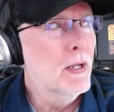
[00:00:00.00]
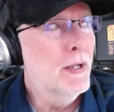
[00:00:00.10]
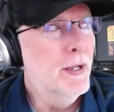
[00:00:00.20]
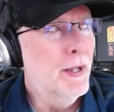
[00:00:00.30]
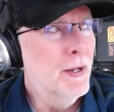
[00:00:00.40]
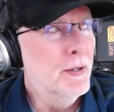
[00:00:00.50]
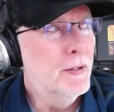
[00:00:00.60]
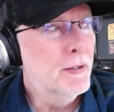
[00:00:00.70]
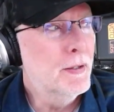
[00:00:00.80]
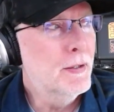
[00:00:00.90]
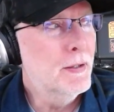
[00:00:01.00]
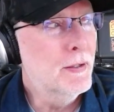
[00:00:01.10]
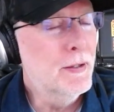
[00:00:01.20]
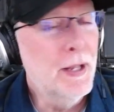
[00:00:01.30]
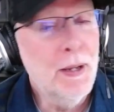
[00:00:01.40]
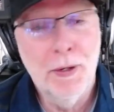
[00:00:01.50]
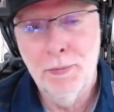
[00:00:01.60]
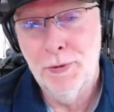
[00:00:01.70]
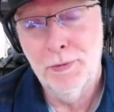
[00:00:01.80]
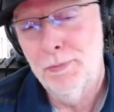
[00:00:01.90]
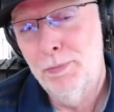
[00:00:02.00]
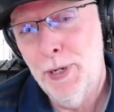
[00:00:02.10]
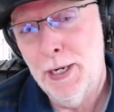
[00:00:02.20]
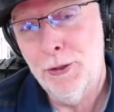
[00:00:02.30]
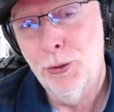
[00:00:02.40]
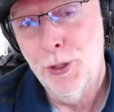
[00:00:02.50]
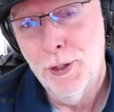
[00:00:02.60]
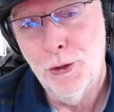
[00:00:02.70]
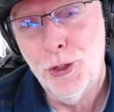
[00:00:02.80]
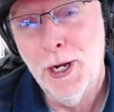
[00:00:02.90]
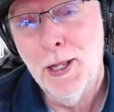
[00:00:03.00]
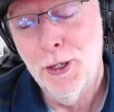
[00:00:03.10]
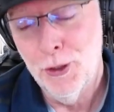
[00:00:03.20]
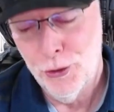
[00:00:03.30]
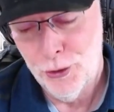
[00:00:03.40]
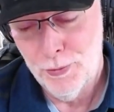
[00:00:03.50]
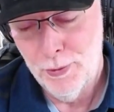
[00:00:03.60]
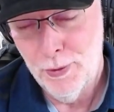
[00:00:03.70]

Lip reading: And back to another challenge.